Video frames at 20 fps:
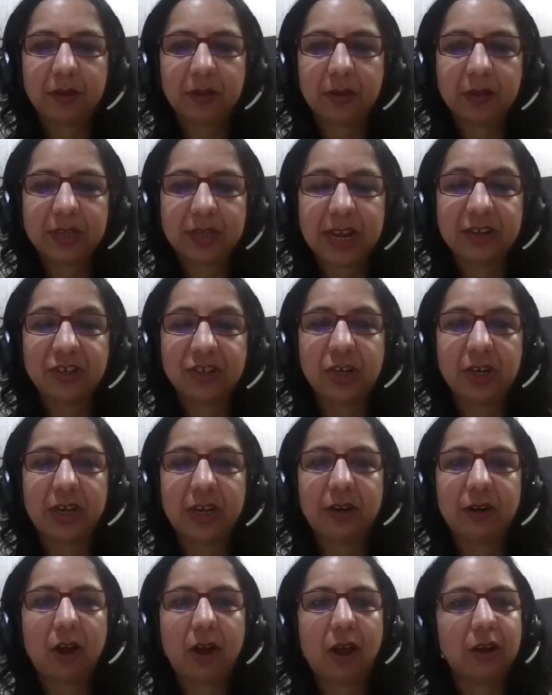
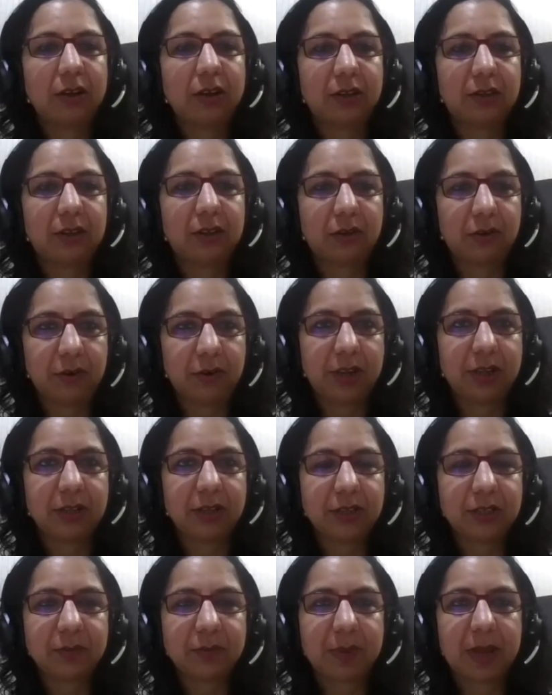essentially not the
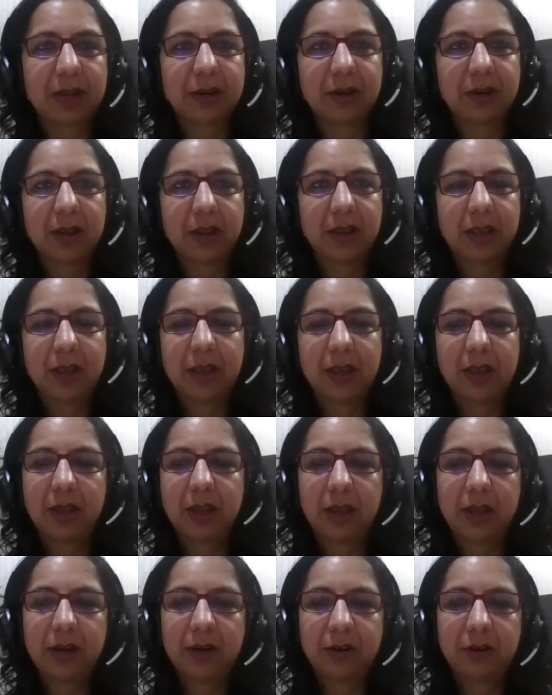Koreans, but
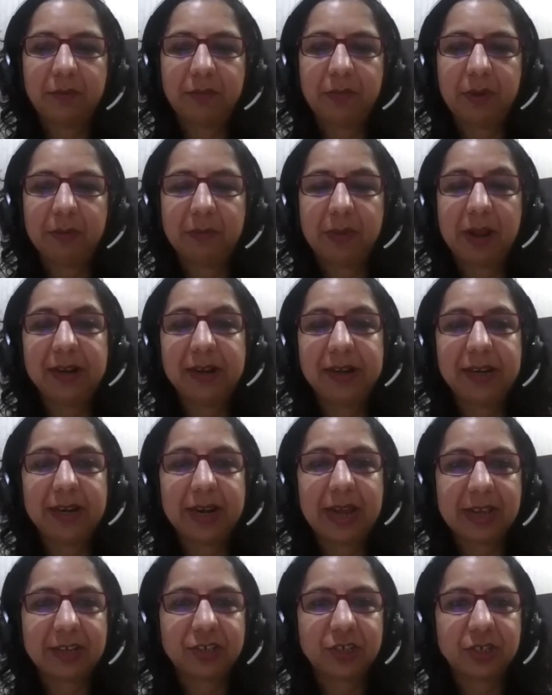it could be
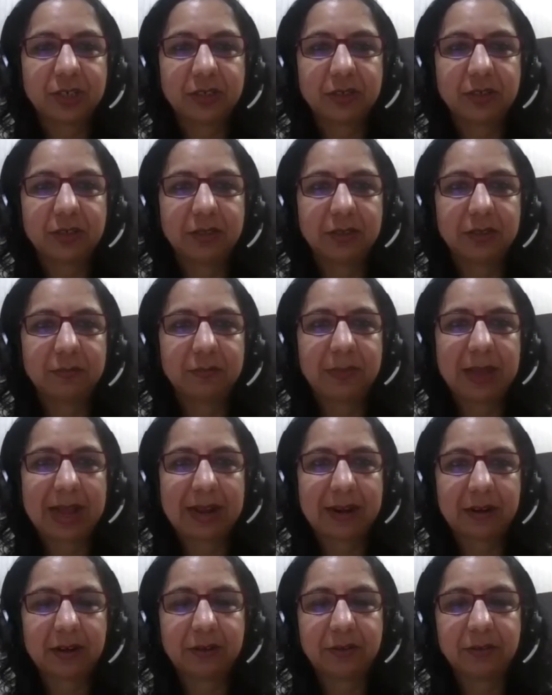multinational
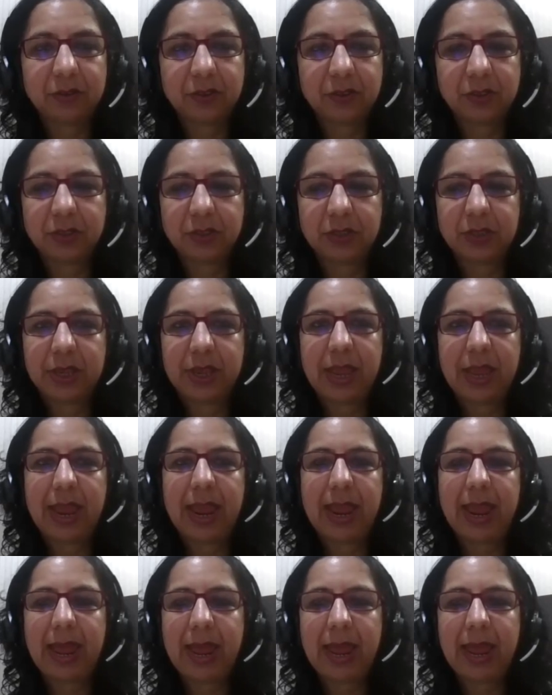backgrounds.
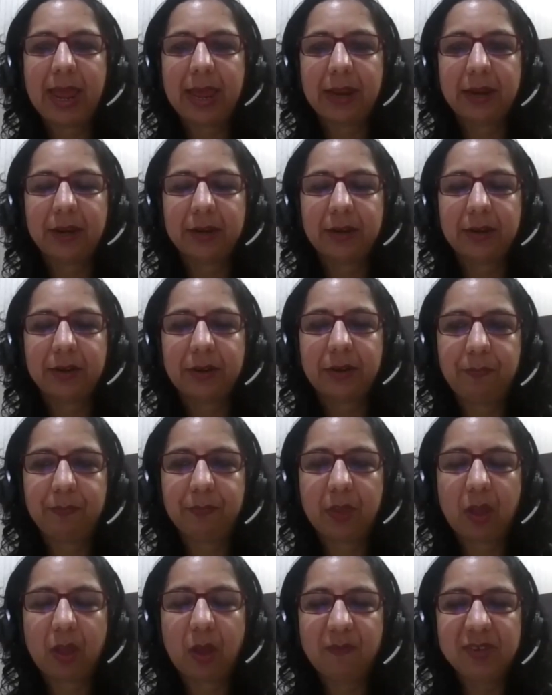And
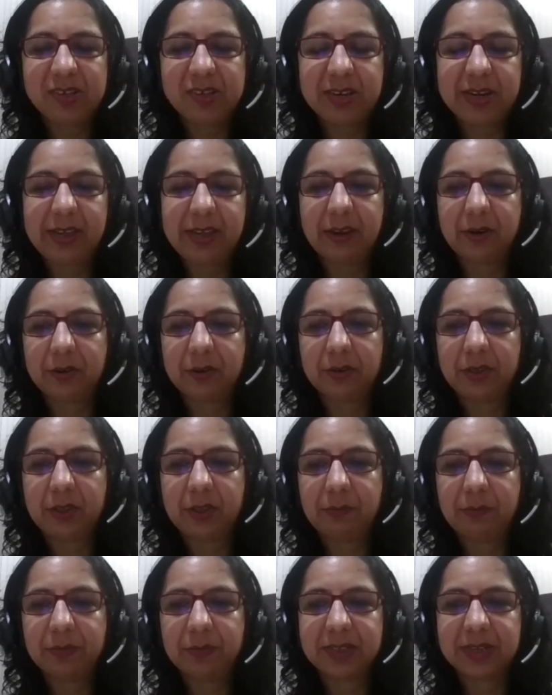obviously,
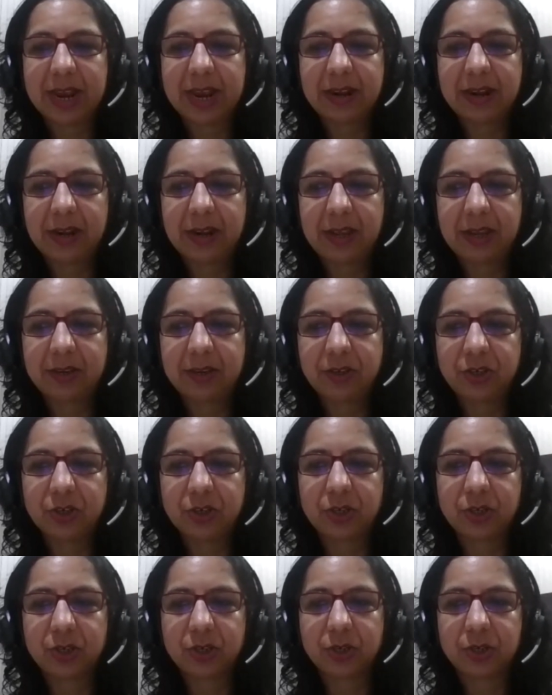the percentage,
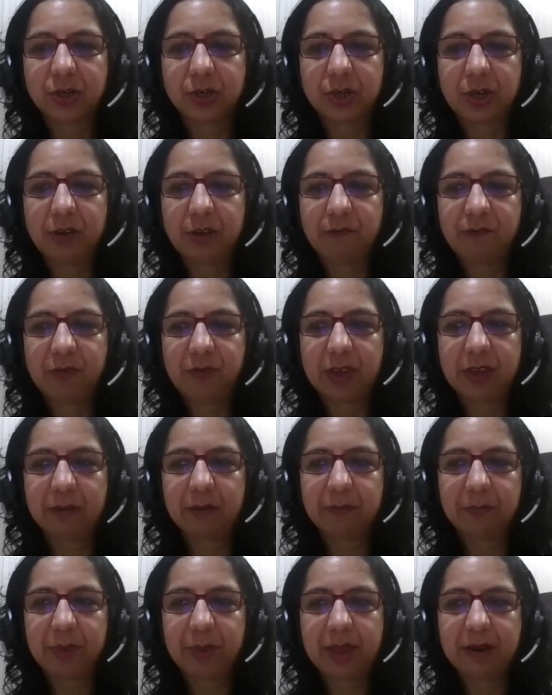if we
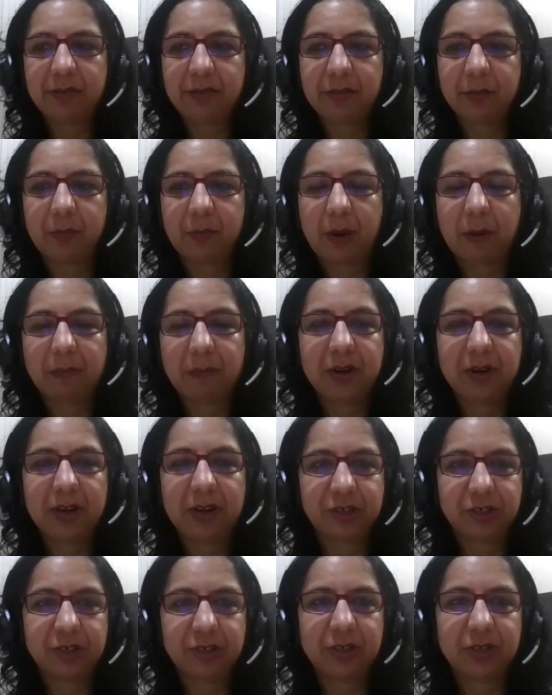compare in the
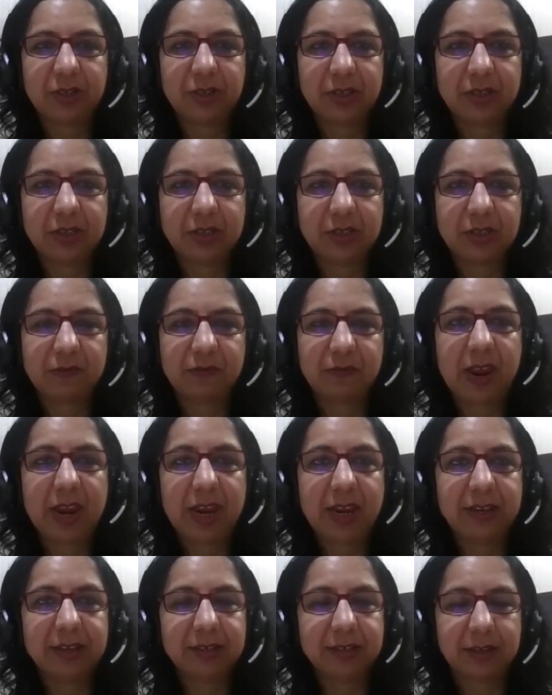population, is
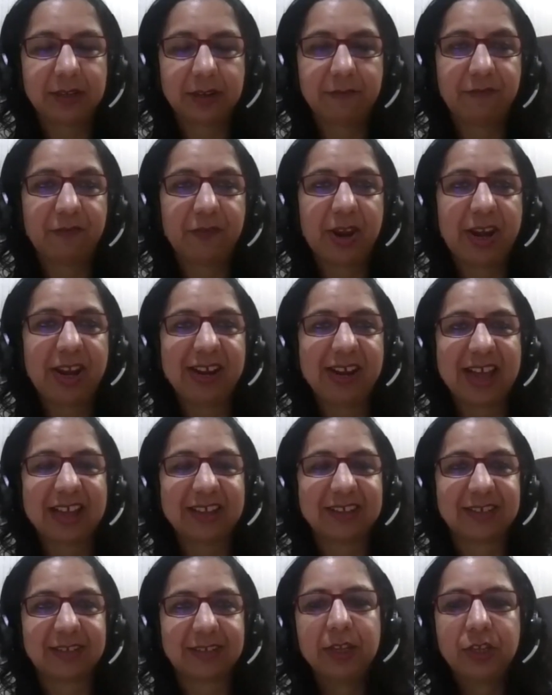very, very less.
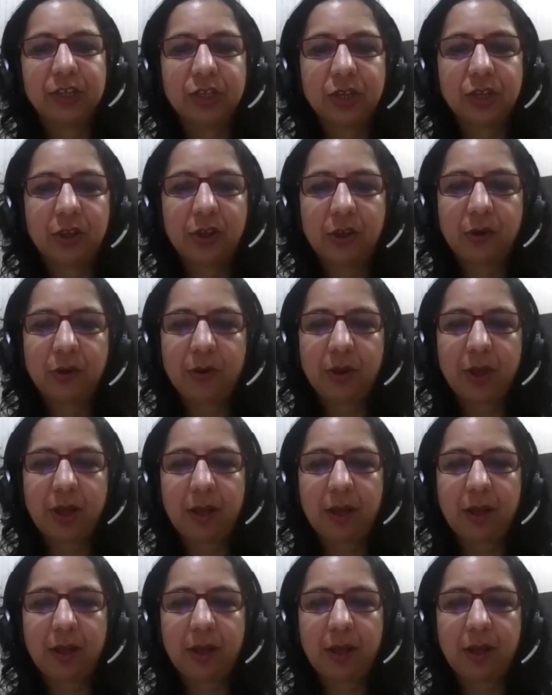So